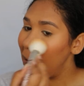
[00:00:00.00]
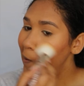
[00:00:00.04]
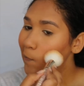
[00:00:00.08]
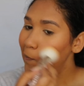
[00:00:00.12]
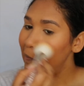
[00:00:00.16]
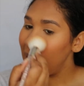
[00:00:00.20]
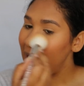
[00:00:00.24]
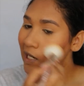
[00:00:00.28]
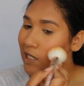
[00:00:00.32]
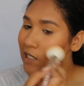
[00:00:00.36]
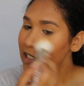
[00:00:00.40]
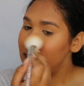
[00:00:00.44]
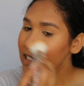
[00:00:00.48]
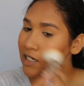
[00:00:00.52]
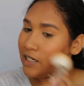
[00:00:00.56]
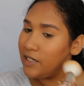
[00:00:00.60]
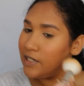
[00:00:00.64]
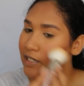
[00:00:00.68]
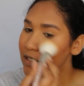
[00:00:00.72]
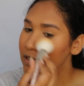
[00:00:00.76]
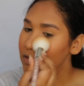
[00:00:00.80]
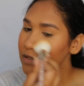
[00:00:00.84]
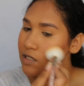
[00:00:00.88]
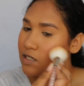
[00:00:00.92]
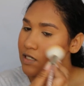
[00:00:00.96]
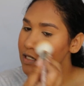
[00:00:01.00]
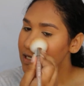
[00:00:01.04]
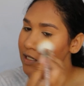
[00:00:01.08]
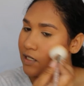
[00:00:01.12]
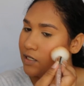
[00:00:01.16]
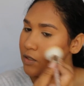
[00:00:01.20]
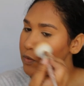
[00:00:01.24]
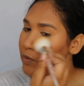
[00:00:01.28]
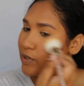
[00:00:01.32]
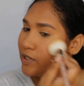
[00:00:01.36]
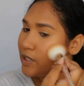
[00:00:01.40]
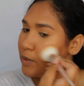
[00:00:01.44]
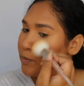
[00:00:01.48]
But I actually noticed,
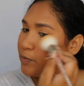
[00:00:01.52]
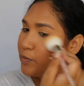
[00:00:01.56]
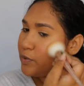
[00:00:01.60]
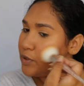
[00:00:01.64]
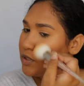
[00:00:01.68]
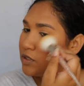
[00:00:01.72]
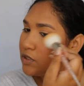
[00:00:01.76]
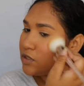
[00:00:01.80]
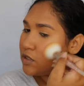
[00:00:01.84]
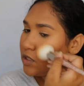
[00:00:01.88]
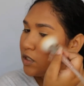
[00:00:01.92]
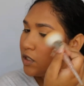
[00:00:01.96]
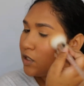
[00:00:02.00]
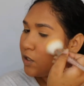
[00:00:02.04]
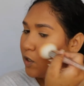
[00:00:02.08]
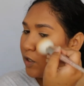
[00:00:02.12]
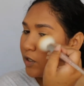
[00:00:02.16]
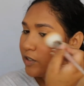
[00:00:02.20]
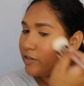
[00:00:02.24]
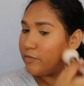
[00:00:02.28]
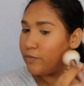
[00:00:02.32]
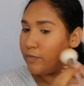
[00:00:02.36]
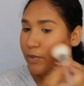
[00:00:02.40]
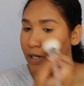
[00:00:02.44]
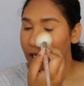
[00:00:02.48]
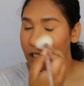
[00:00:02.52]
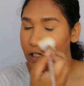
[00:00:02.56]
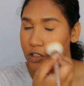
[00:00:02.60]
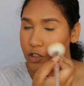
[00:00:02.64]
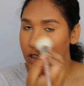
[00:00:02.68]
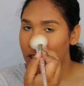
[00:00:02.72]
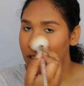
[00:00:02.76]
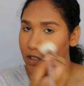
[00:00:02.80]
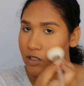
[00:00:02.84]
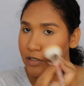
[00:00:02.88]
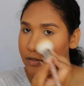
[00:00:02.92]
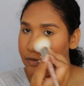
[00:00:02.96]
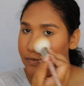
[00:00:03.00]
like, when I put a lot of blush
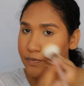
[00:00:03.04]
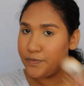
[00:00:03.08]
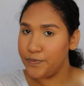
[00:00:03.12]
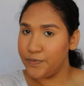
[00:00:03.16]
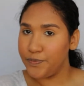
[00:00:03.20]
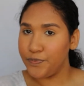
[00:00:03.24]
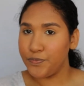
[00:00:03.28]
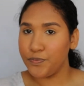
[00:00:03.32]
on,